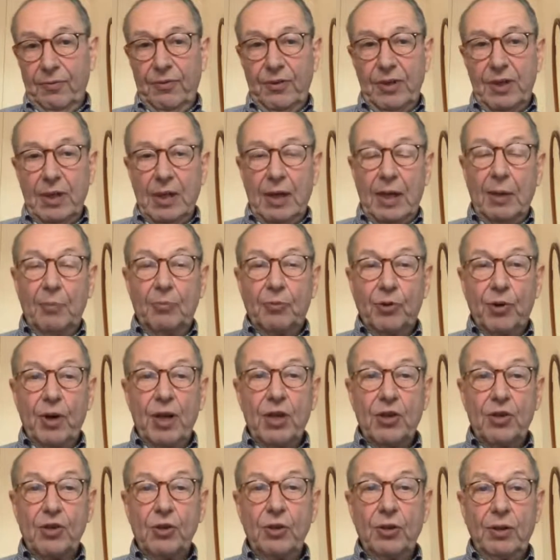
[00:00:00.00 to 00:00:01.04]

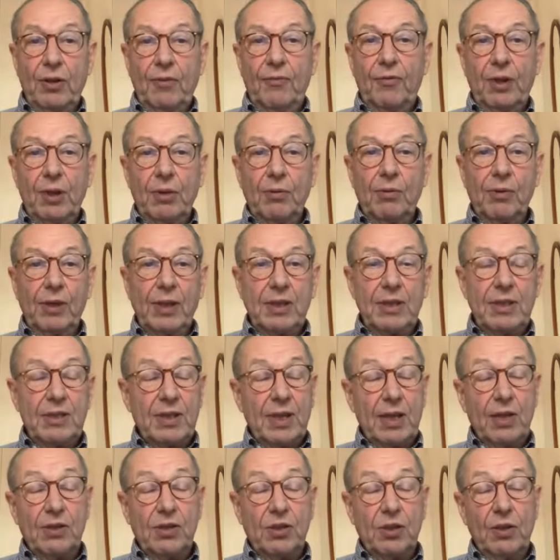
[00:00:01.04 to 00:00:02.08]
elaboration of the
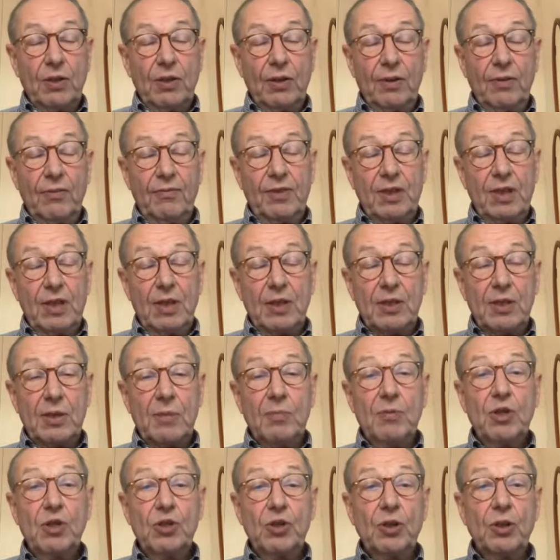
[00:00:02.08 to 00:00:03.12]
organization of the
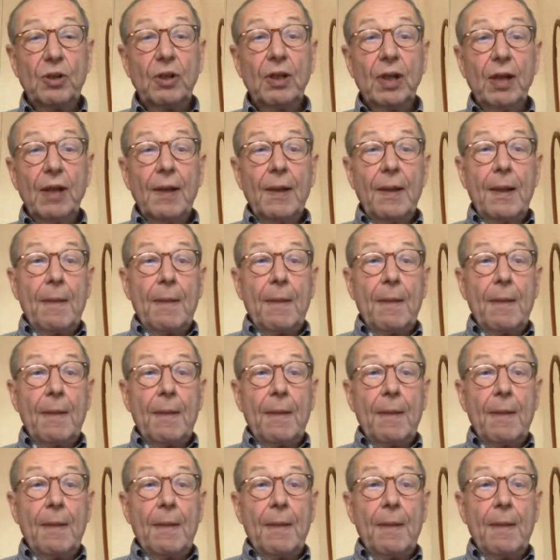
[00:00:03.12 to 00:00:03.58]
exhibition,